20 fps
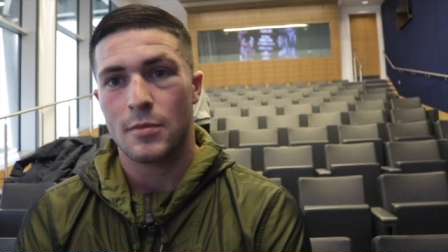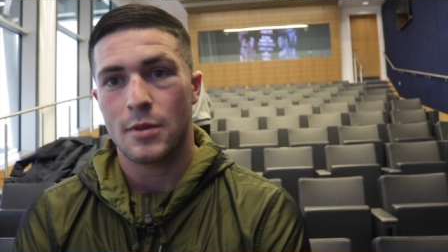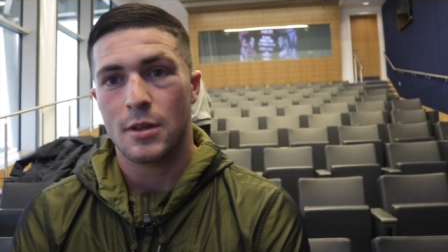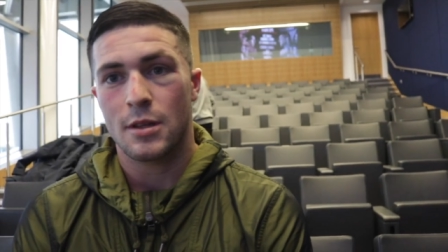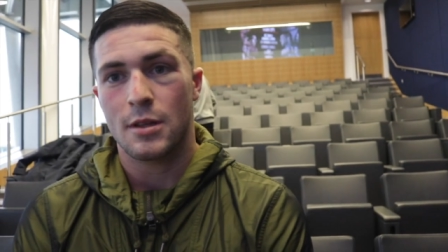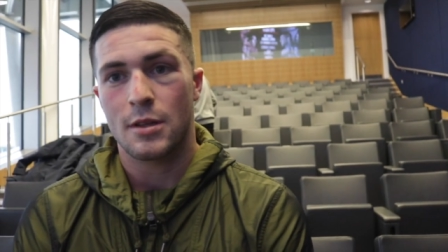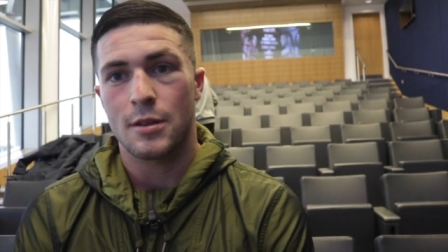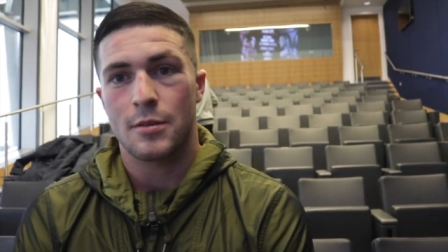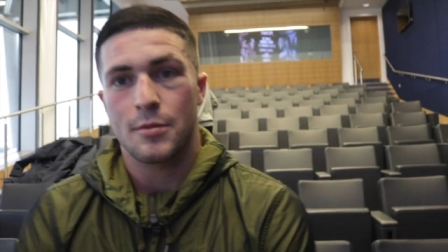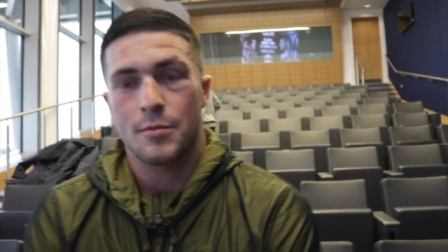say yeah.
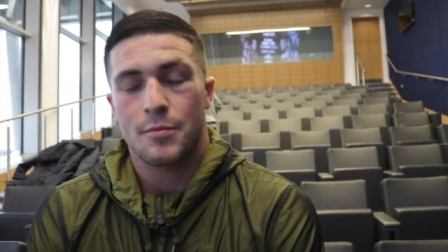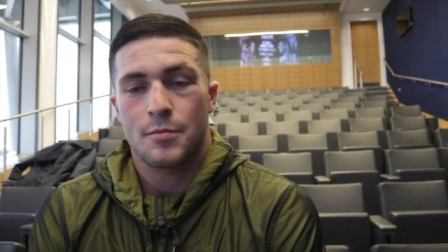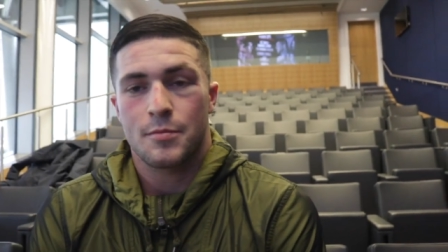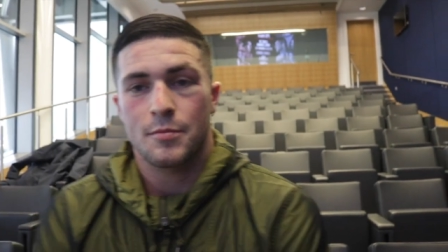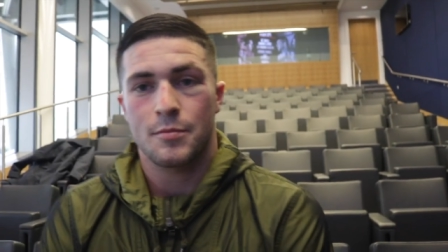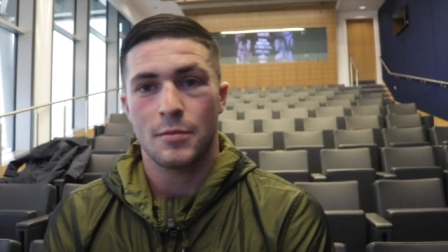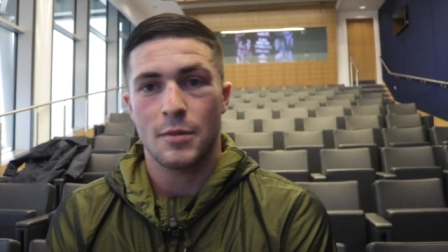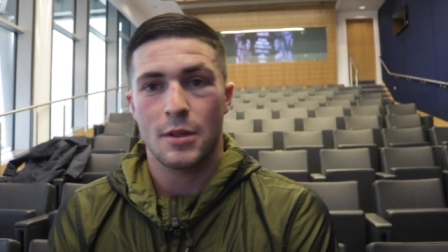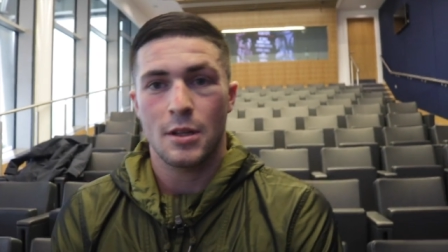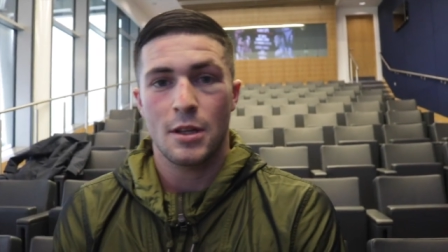the least.
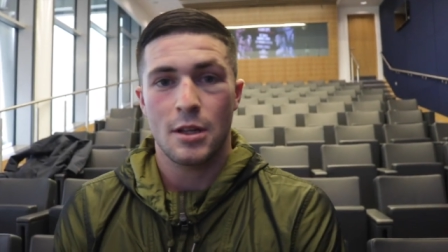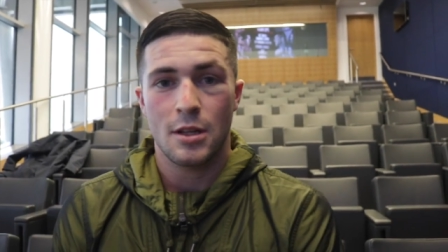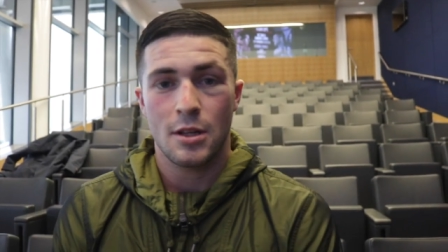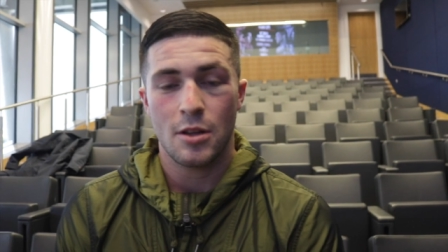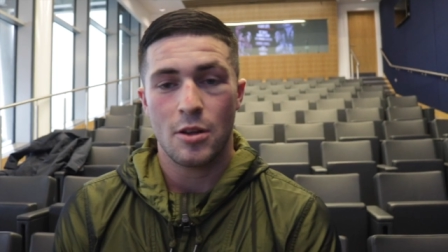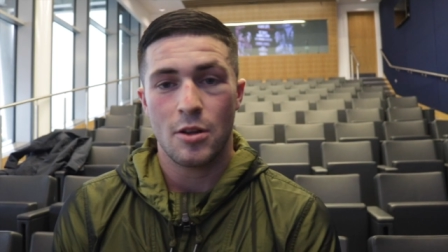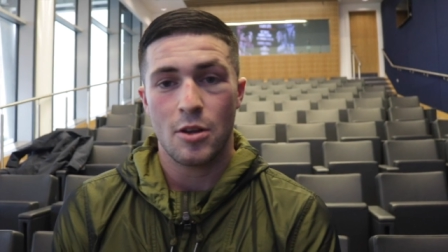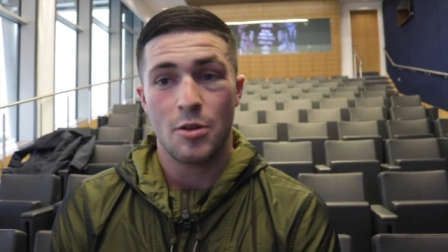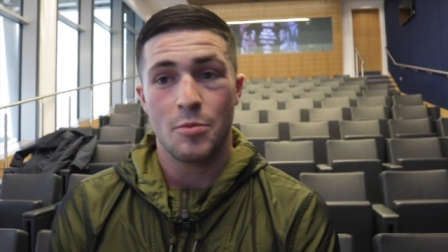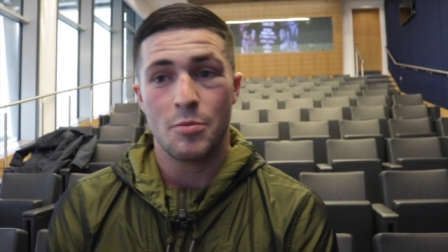
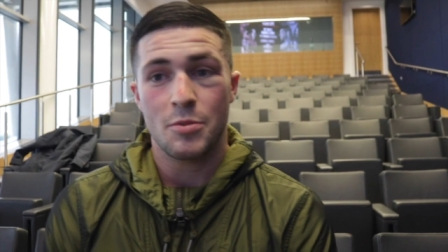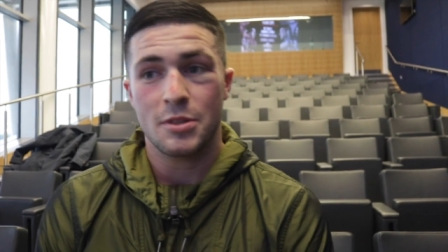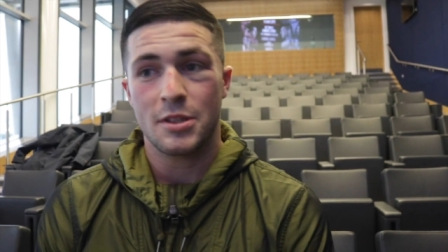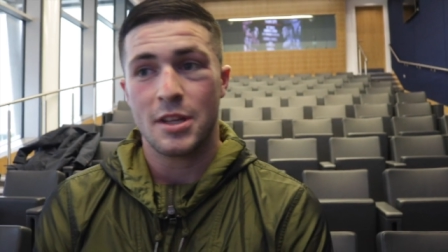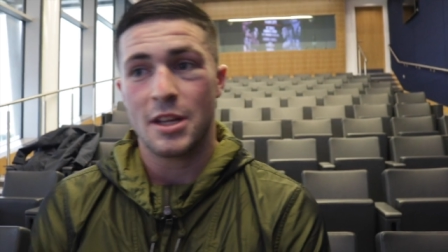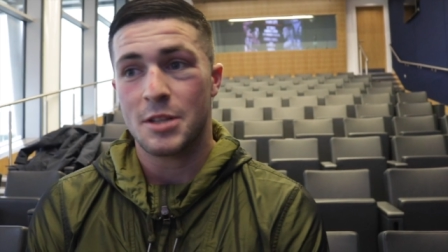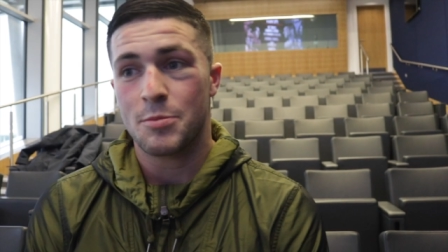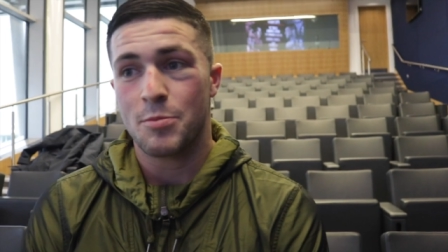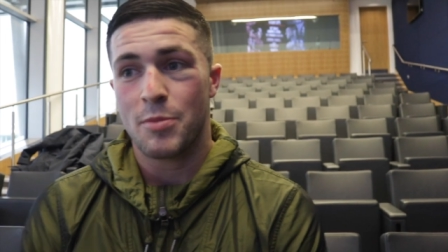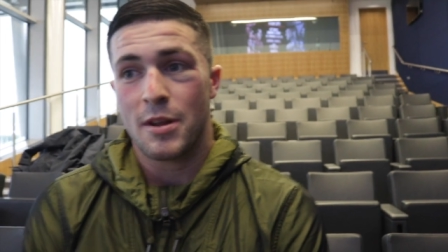Um, just
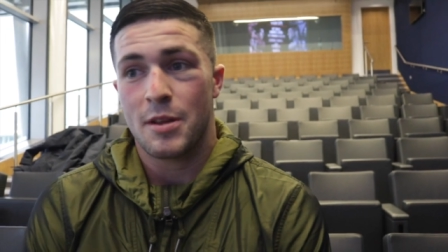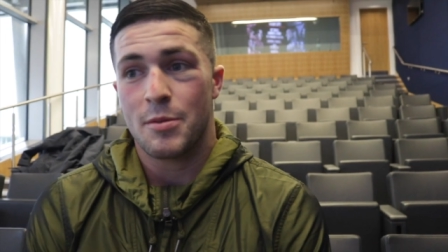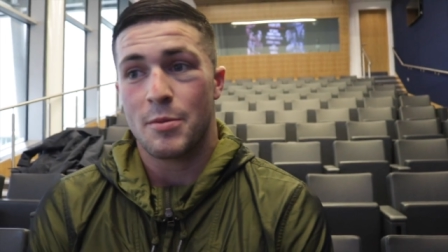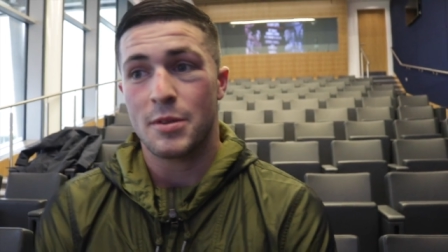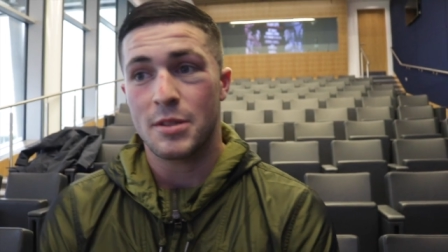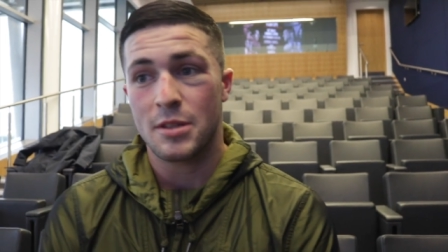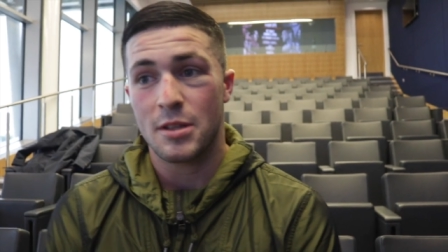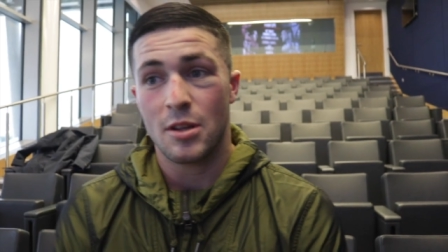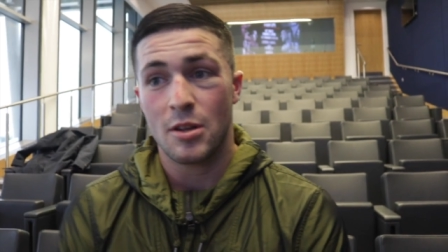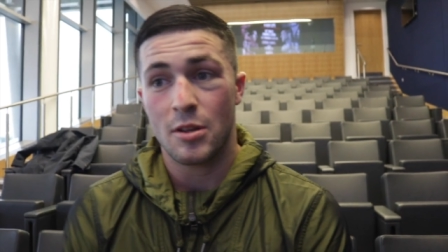expecting
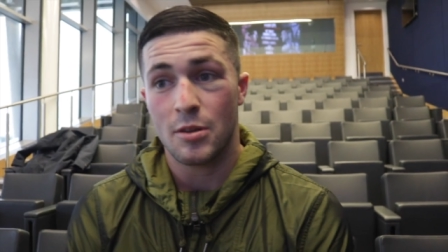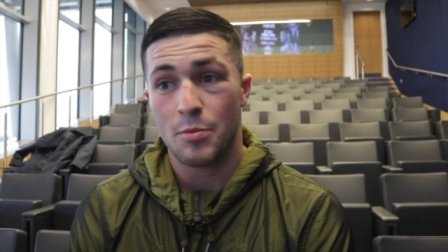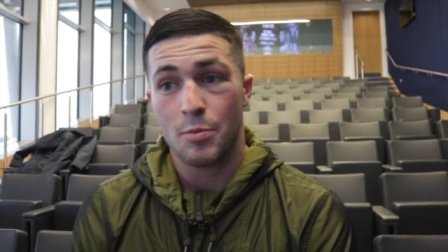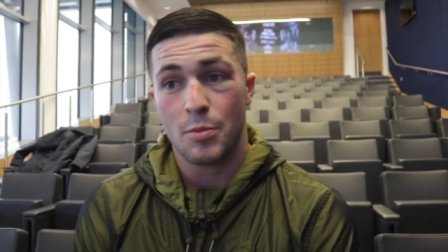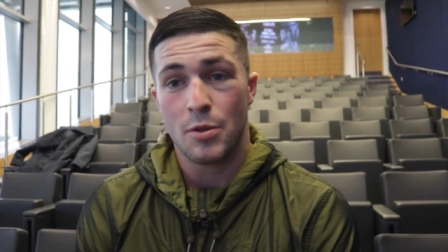to